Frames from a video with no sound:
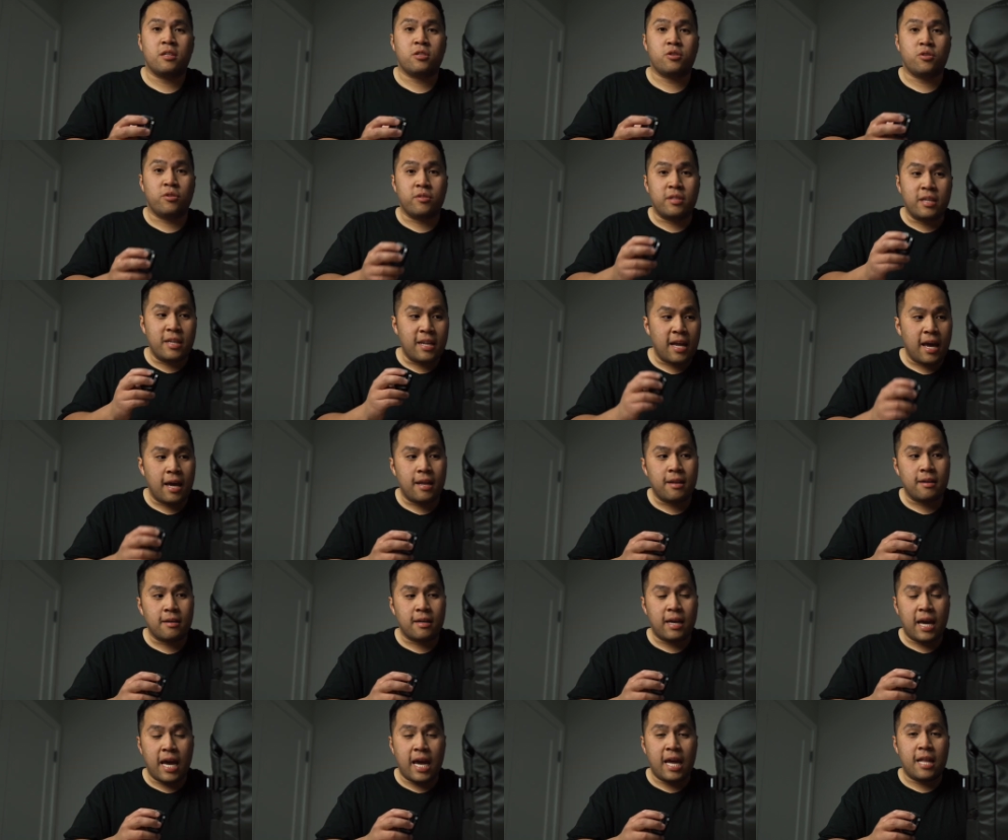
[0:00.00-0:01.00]
So the
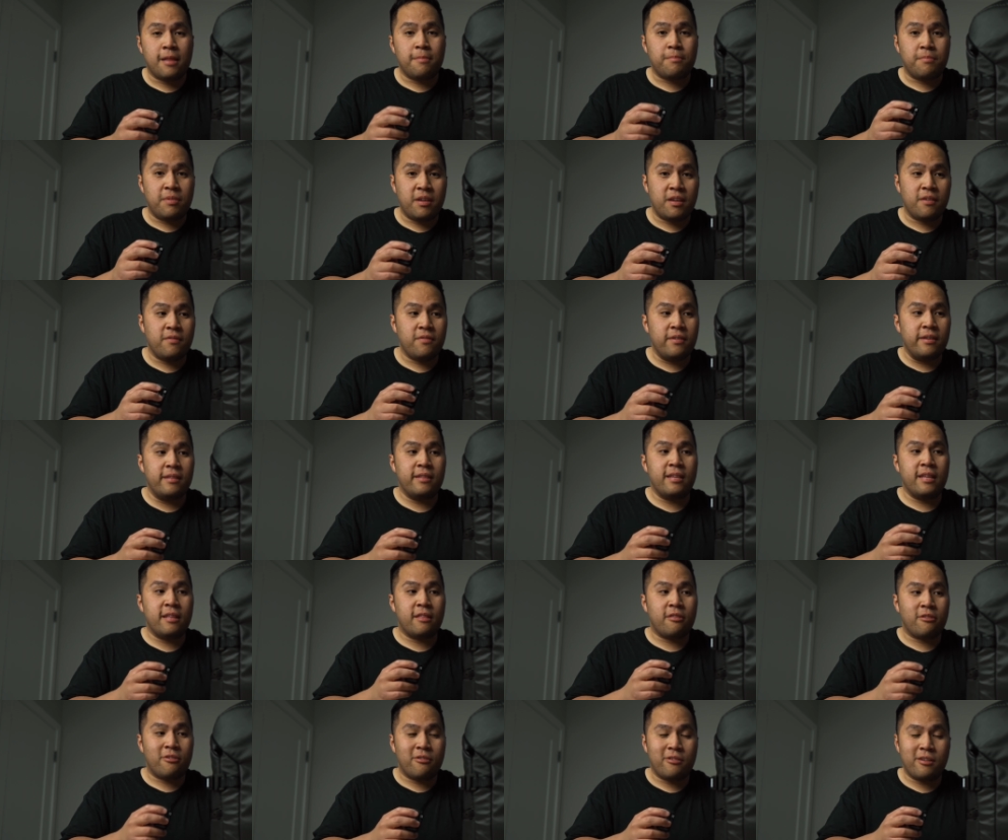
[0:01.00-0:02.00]
Nanuk
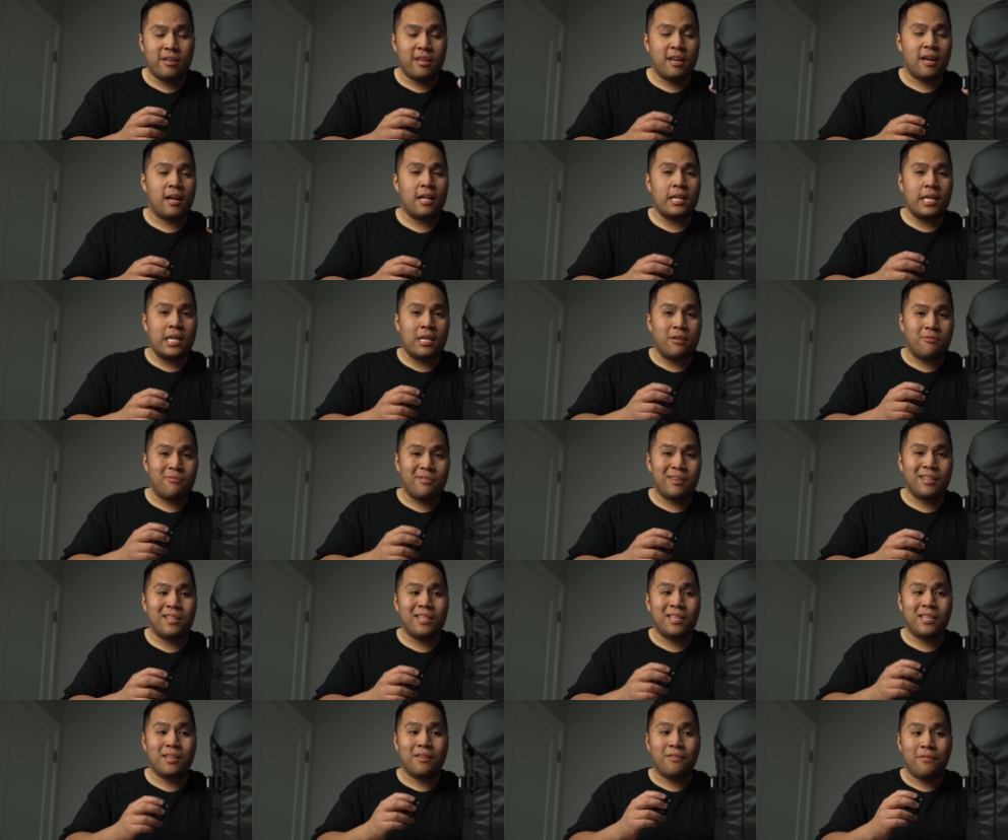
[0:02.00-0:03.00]
N-PVD 30L can
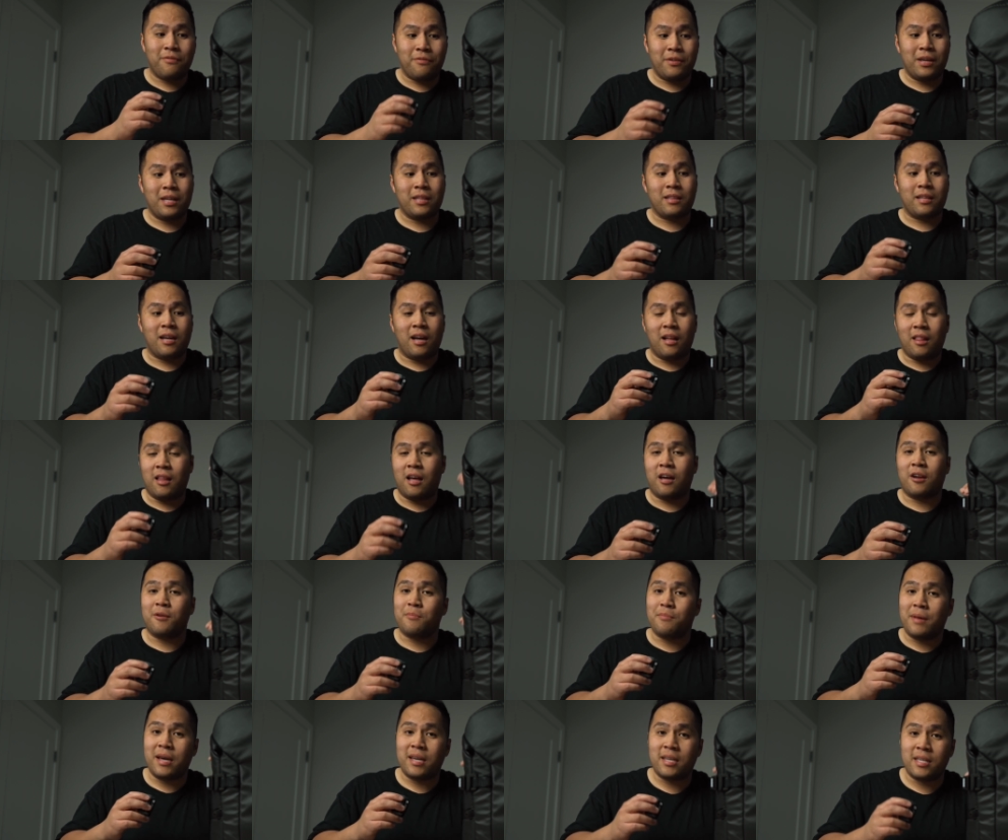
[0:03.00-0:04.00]
really fit a lot
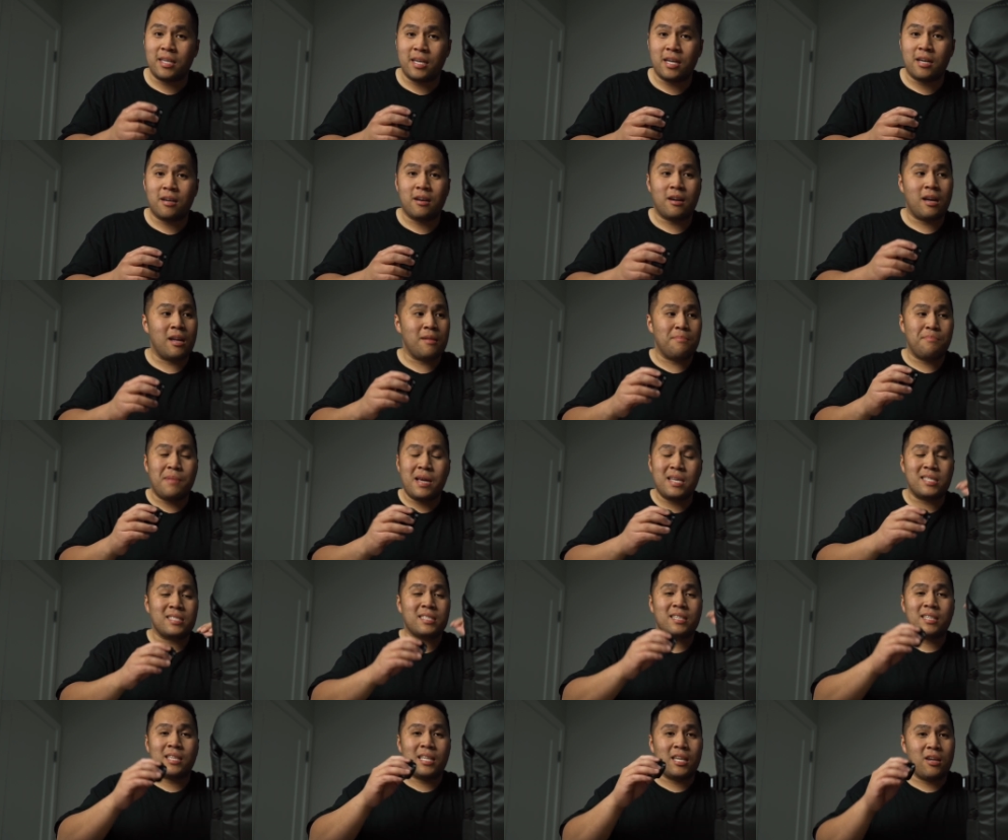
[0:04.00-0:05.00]
of my gear and
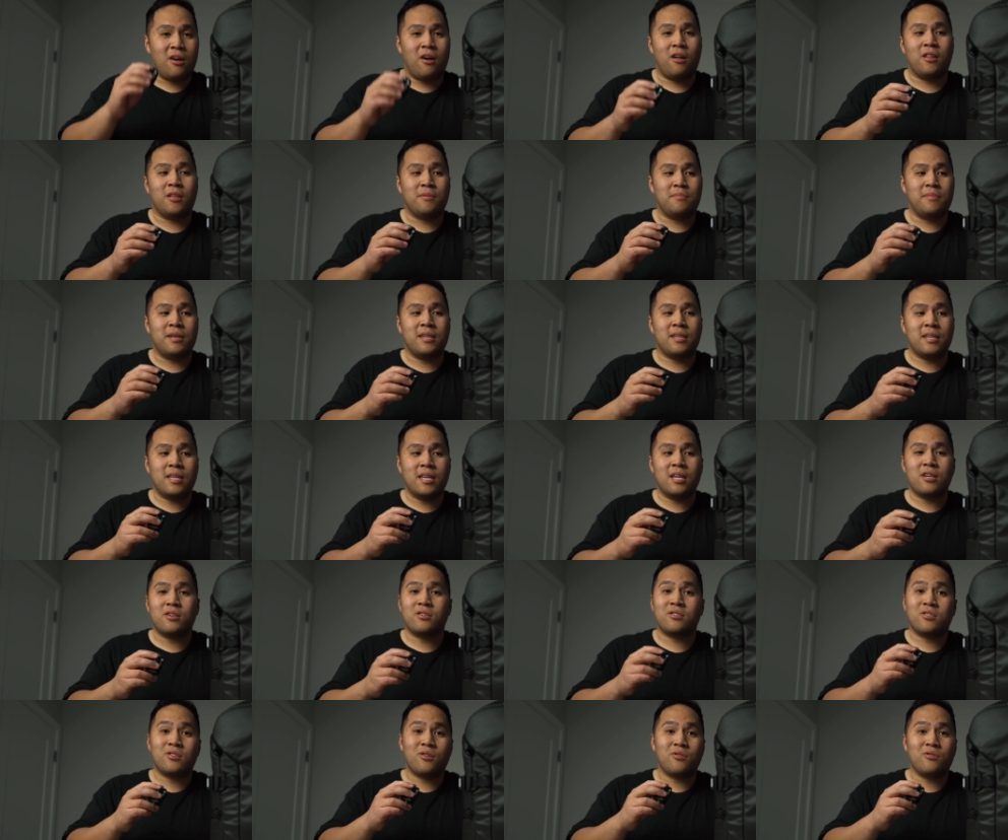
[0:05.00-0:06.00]
basically all of my gear.
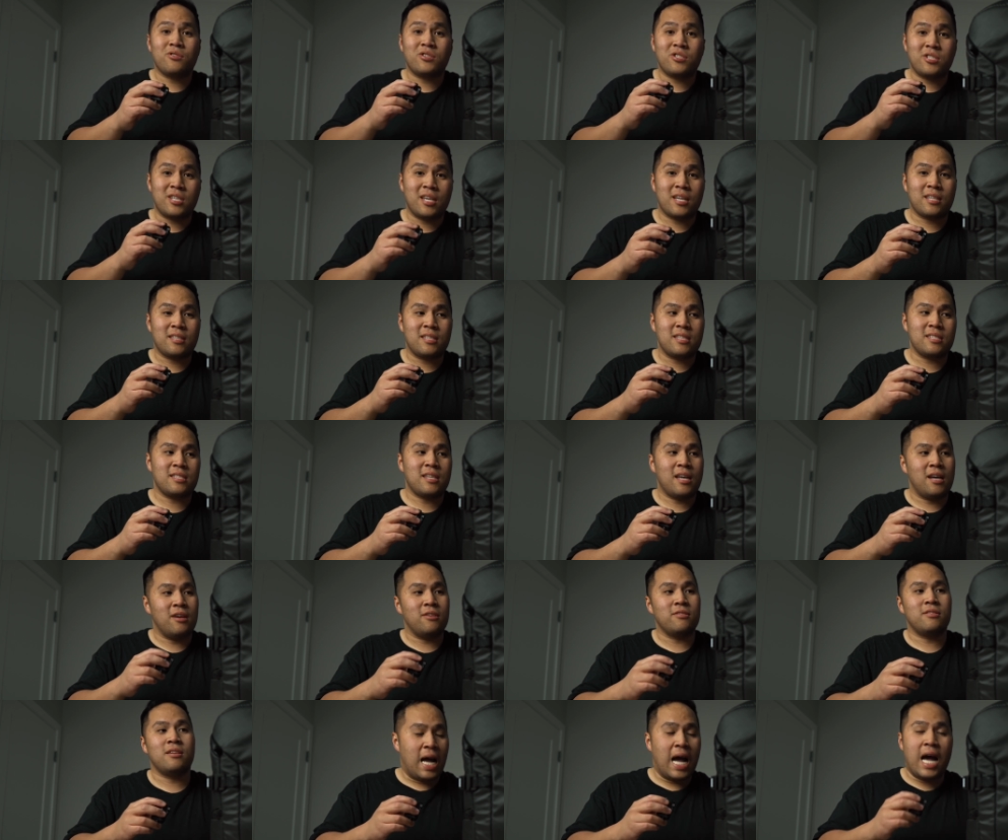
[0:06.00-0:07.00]
So check this out.